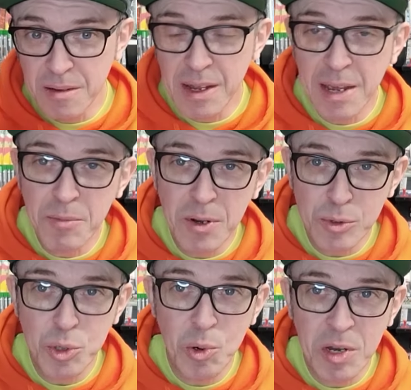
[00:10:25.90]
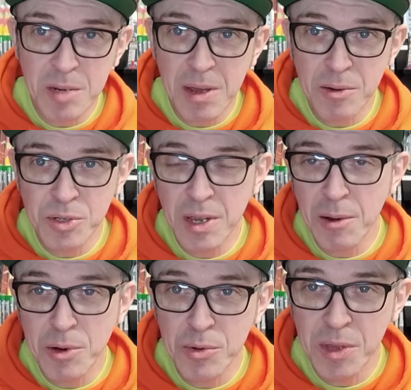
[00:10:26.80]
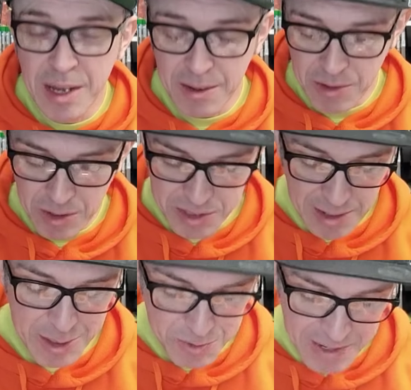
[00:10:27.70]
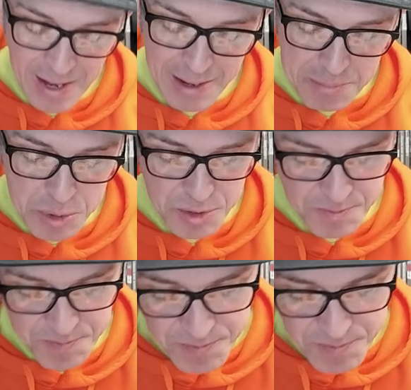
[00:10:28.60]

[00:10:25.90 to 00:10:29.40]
again, we're not talking about how good the console is for games.